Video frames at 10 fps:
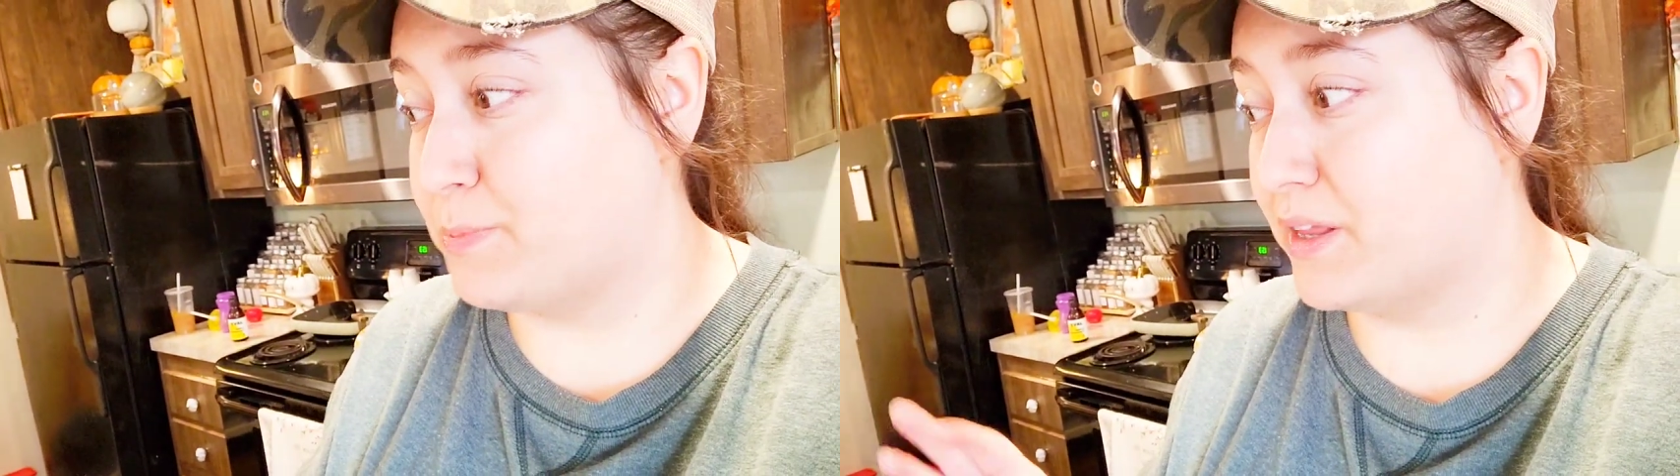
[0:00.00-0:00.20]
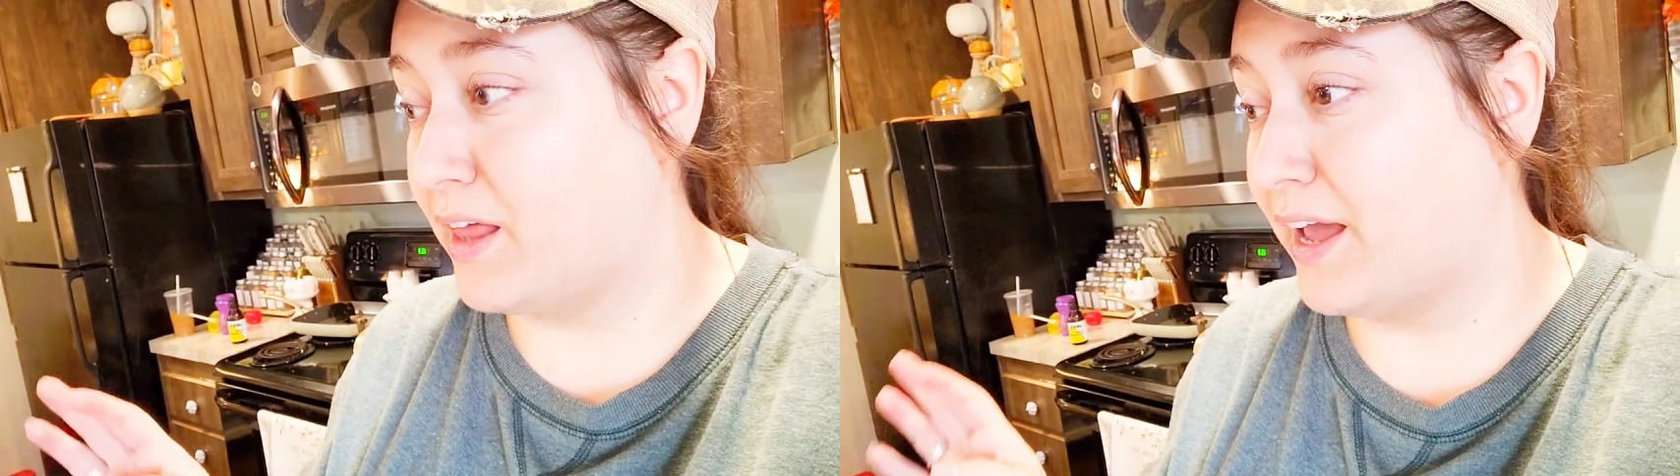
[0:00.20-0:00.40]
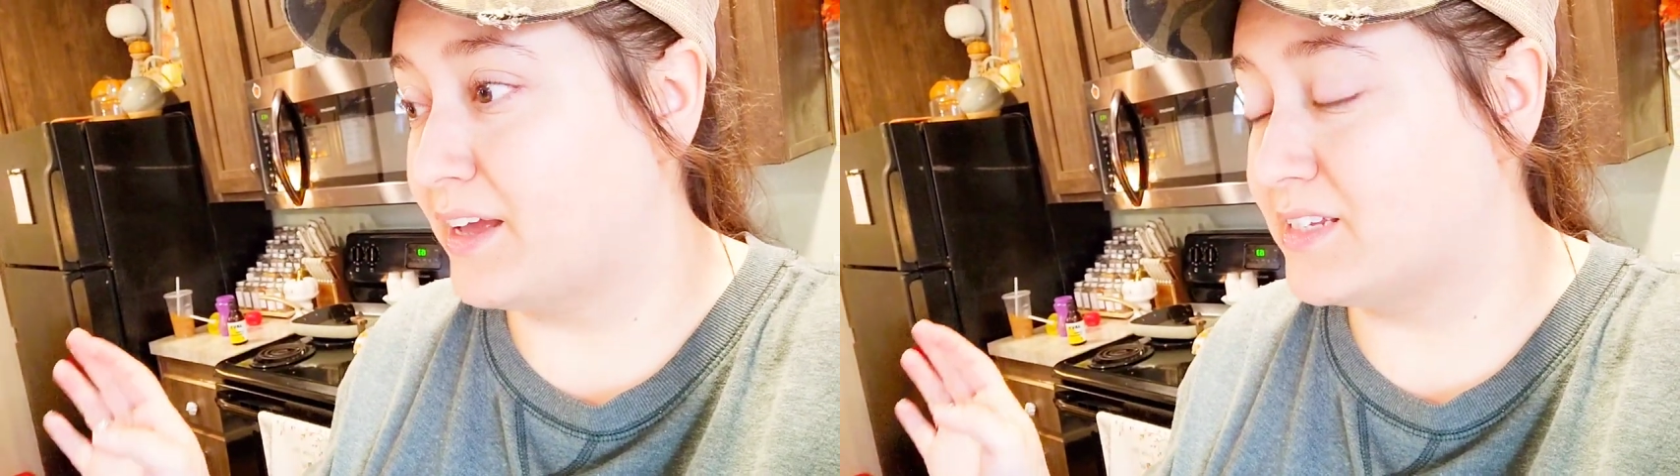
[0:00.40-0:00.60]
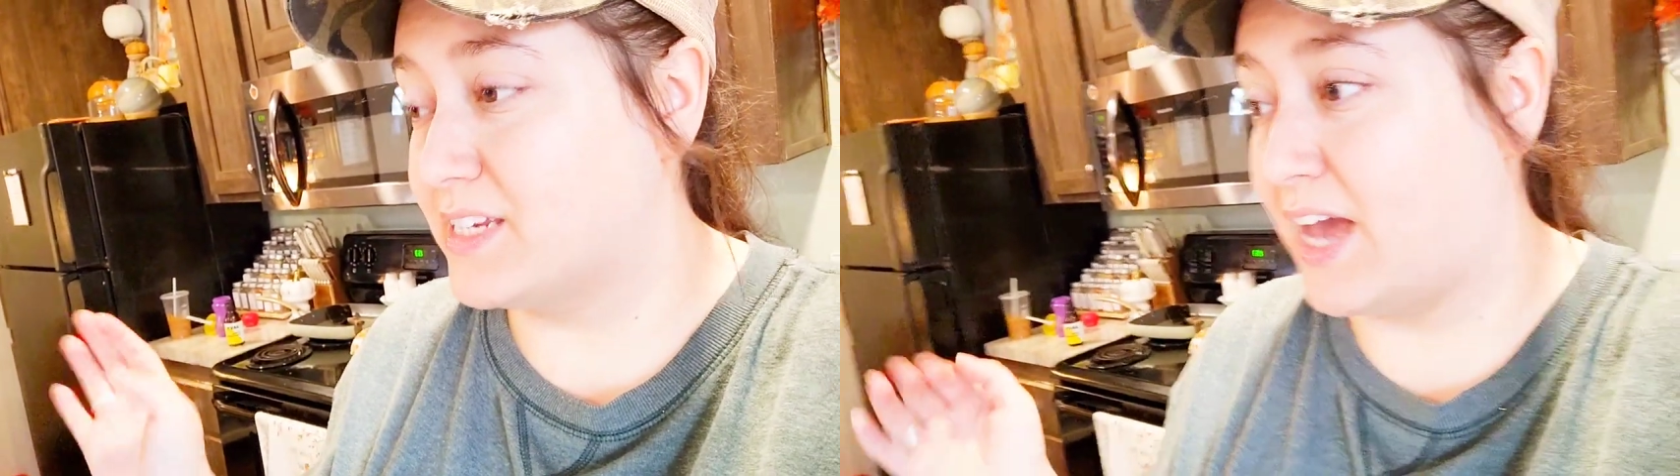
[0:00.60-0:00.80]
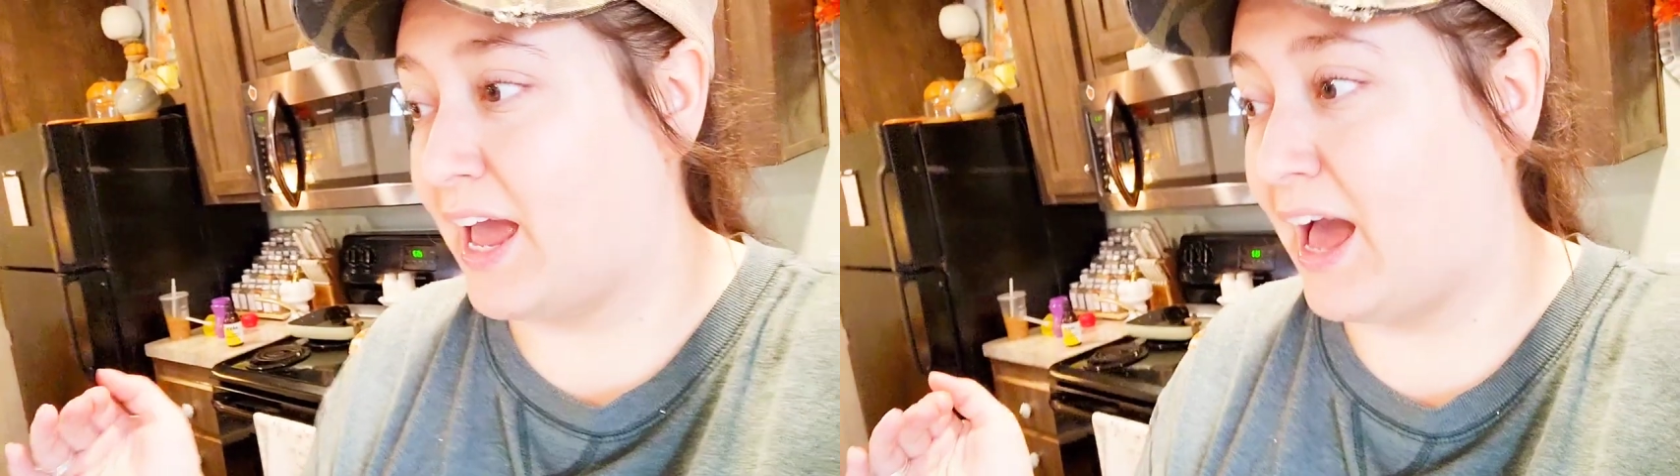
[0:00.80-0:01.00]
But like
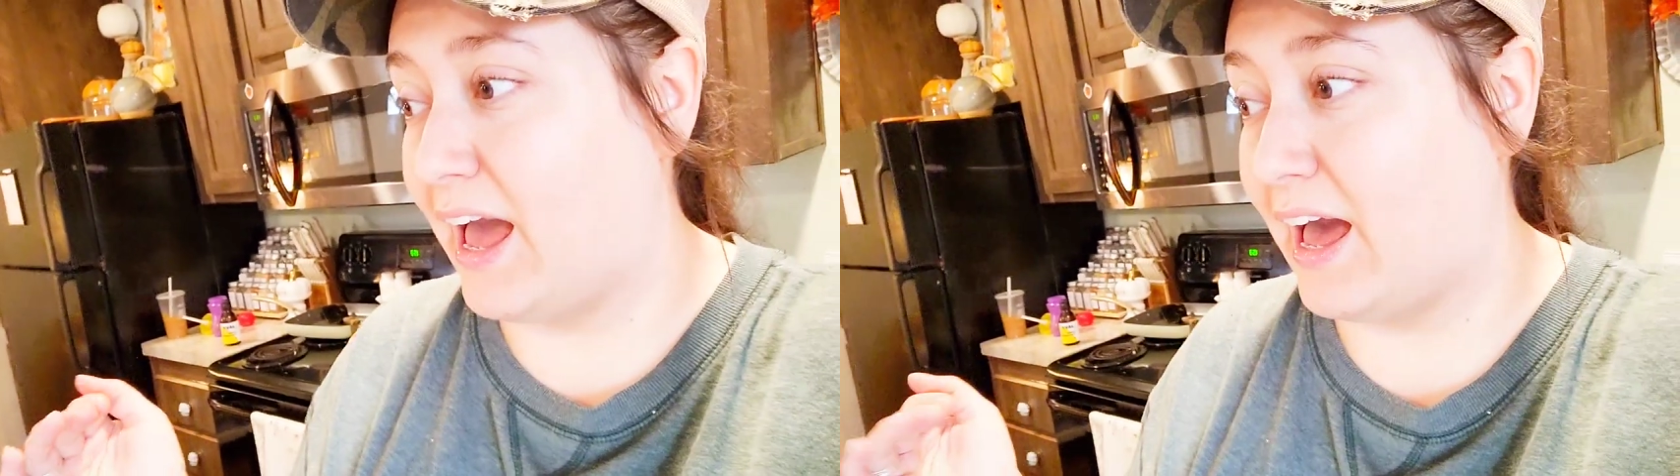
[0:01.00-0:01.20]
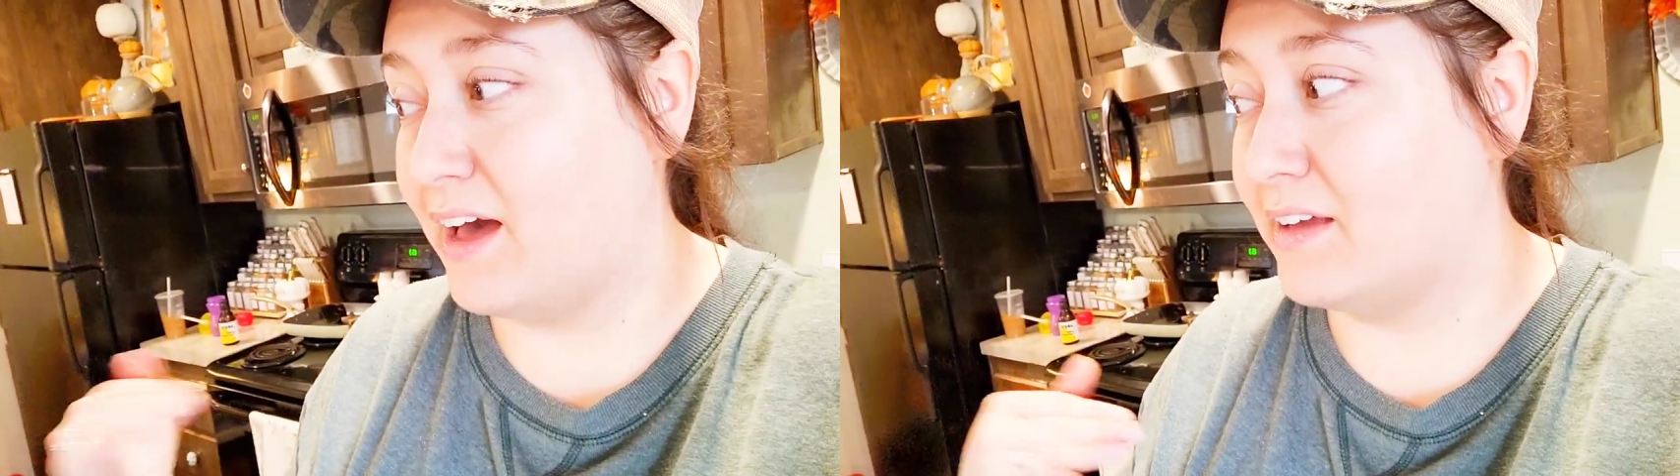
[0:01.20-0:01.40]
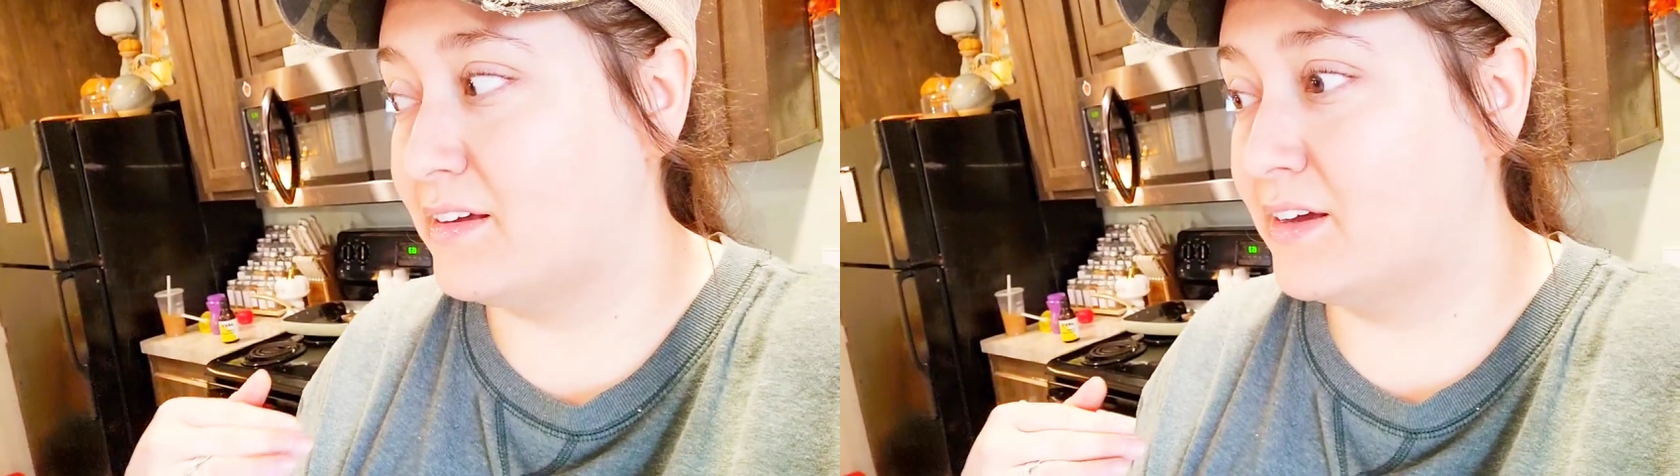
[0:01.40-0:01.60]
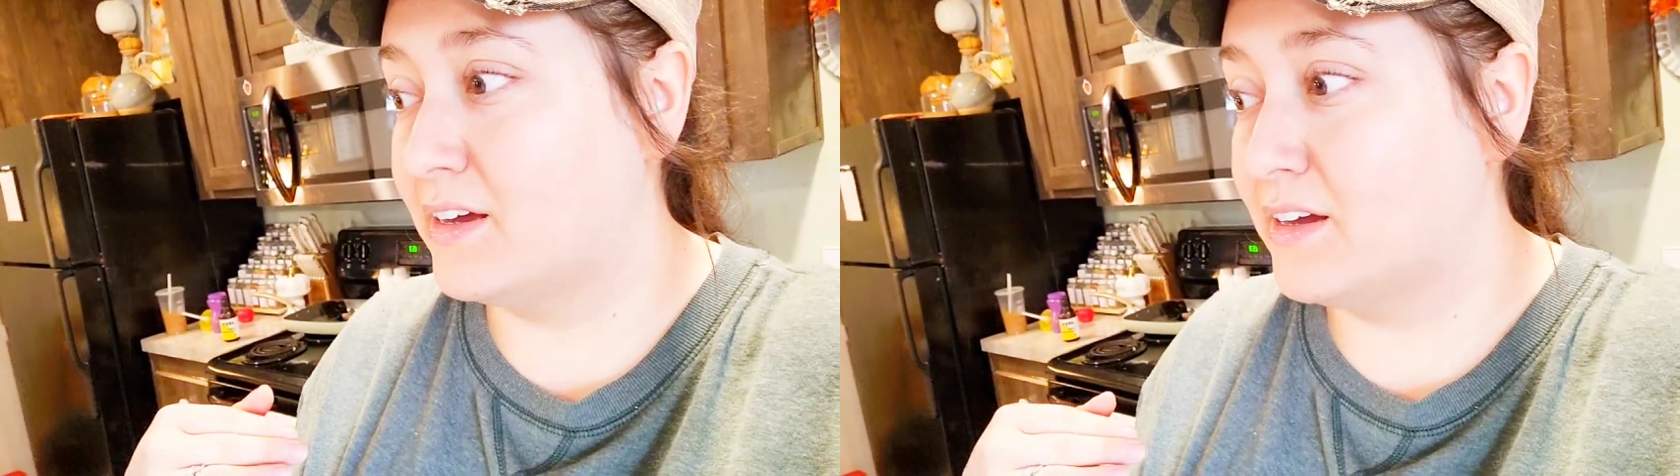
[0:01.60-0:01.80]
today I had,